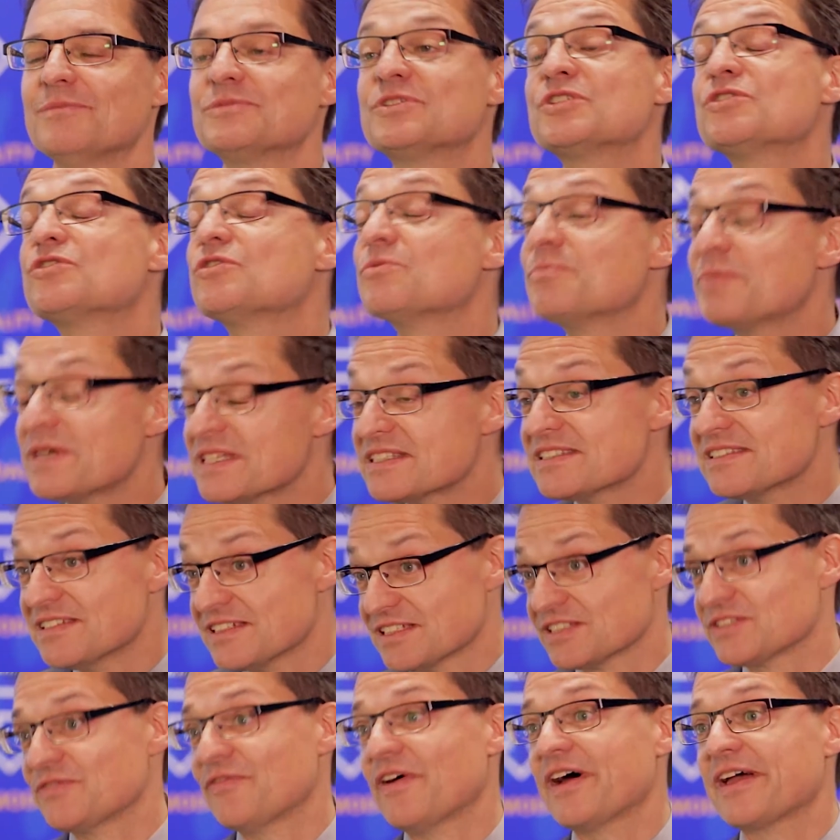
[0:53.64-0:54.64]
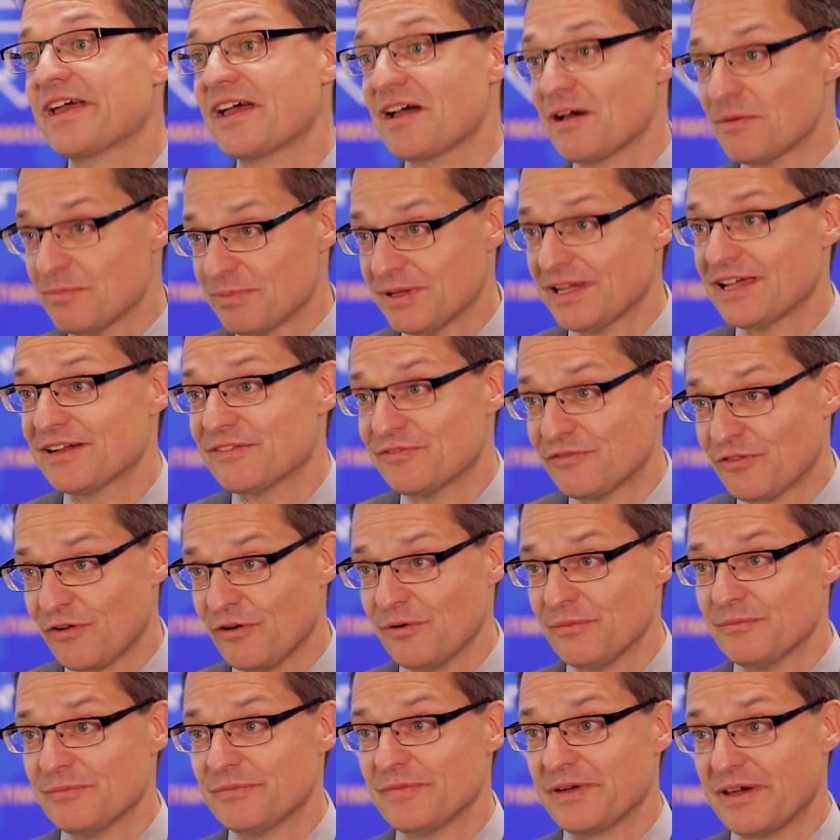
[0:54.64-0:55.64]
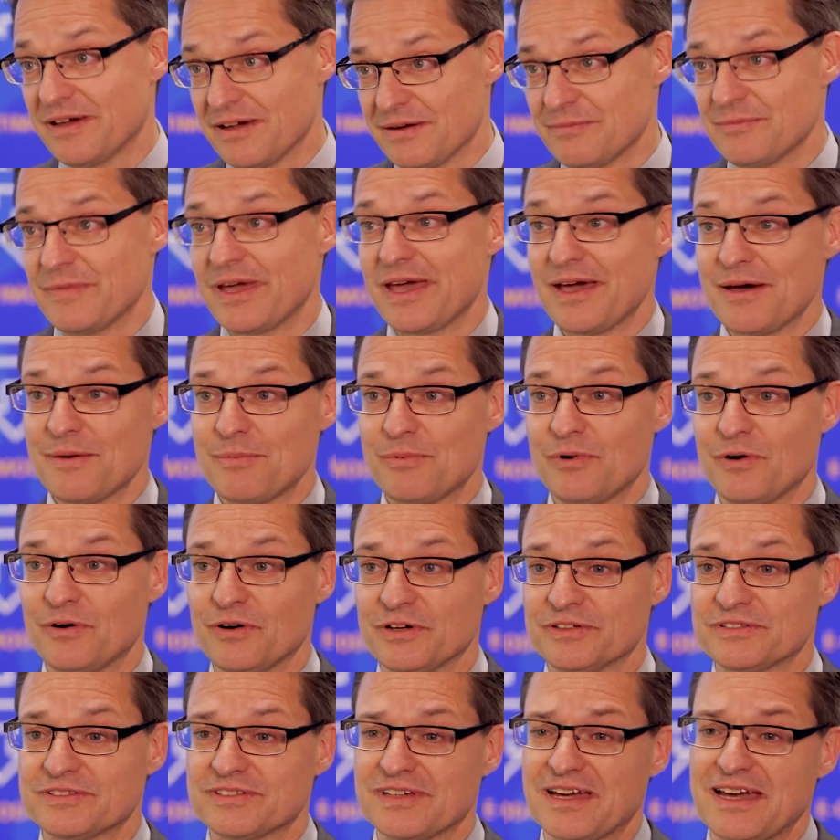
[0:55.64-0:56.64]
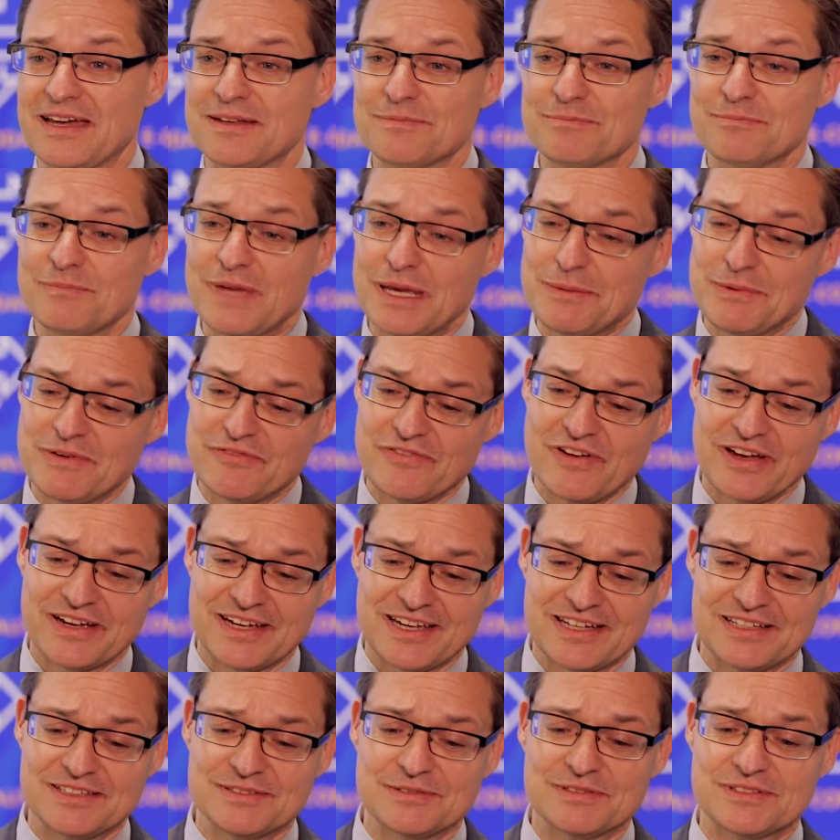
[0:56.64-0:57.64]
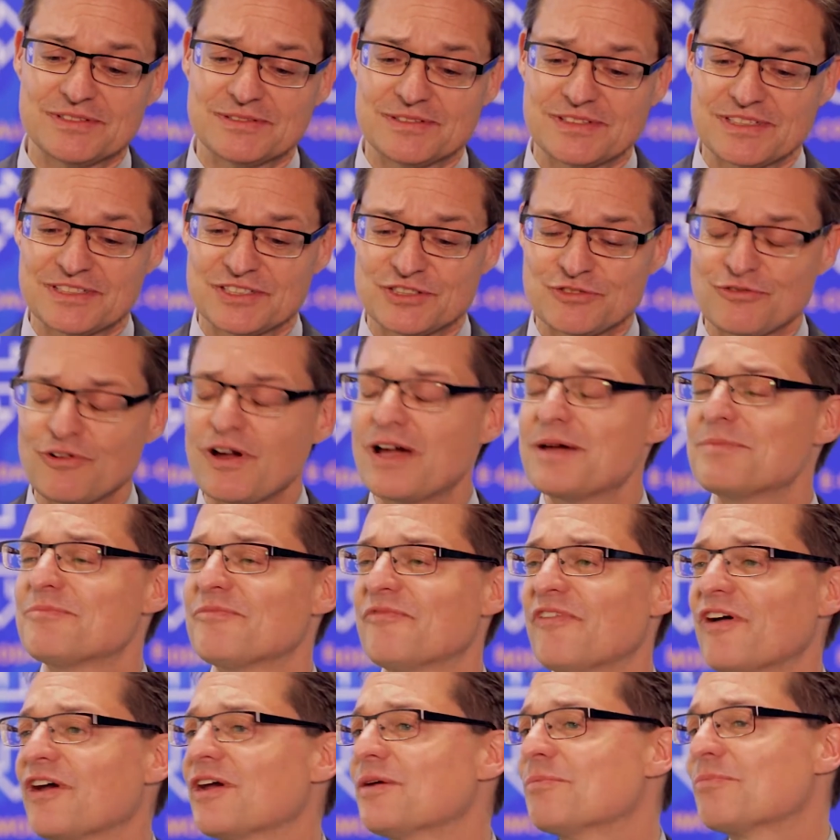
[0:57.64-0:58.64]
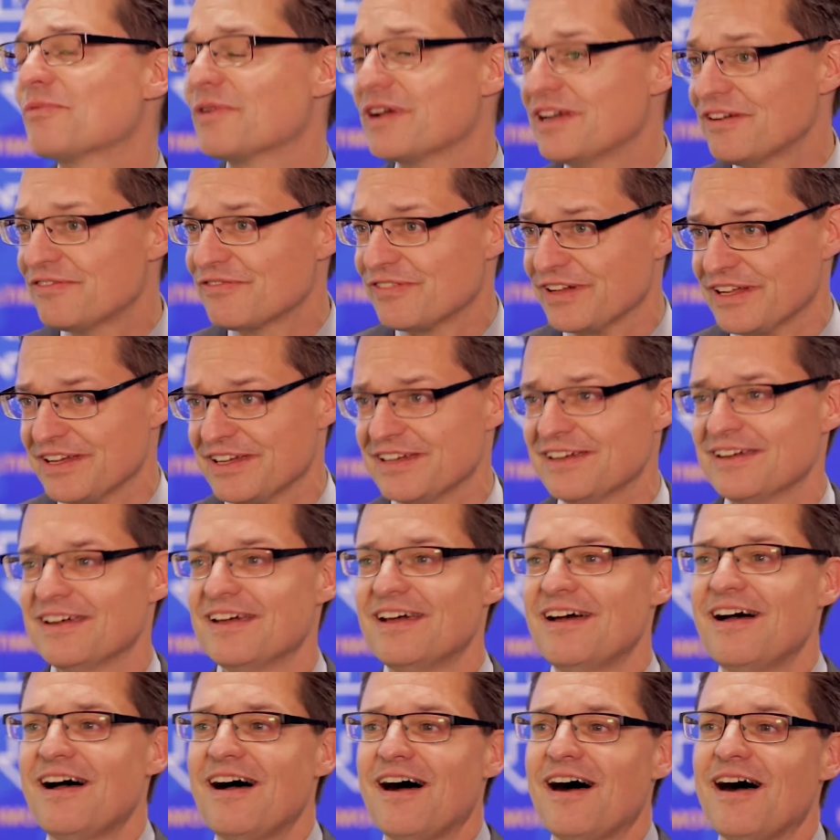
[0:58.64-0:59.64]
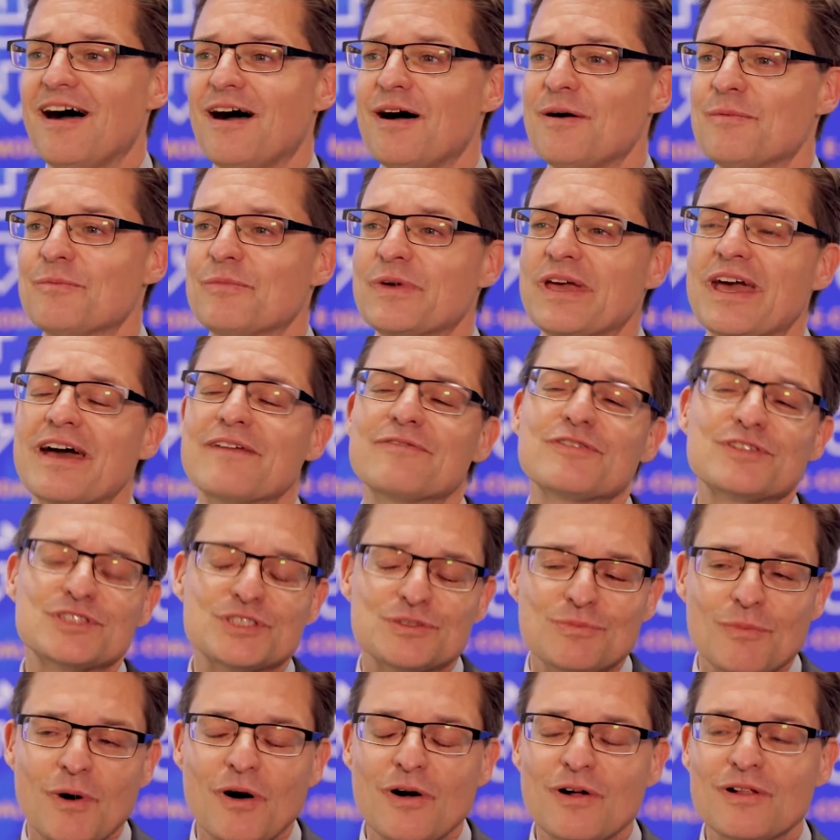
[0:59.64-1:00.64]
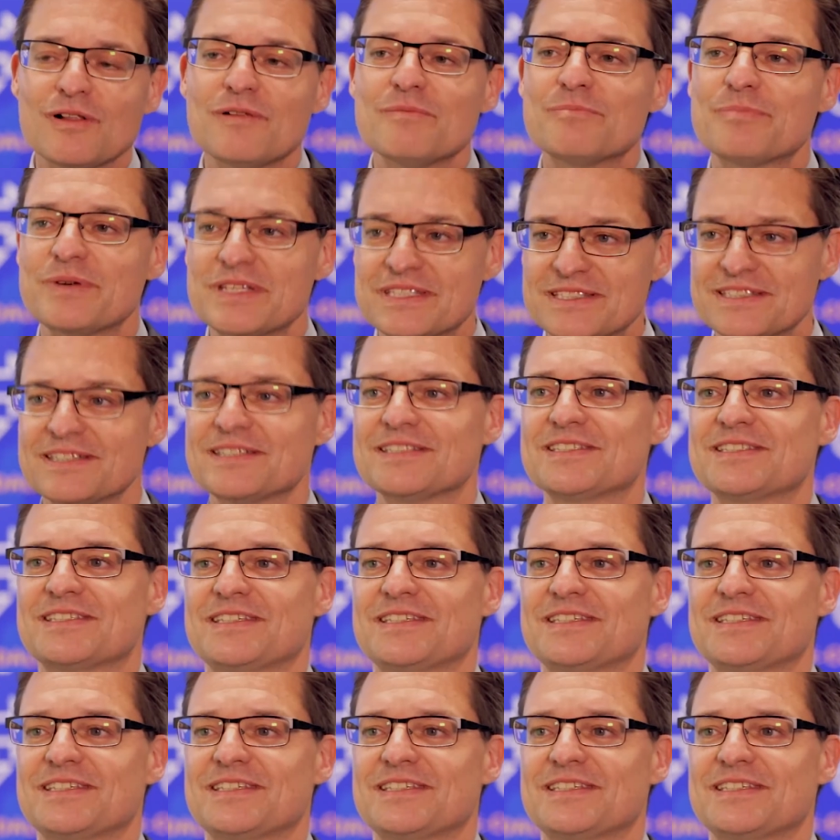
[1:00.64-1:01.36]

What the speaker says: to do business via our platform airport. And maybe if I can describe very briefly, we have a small business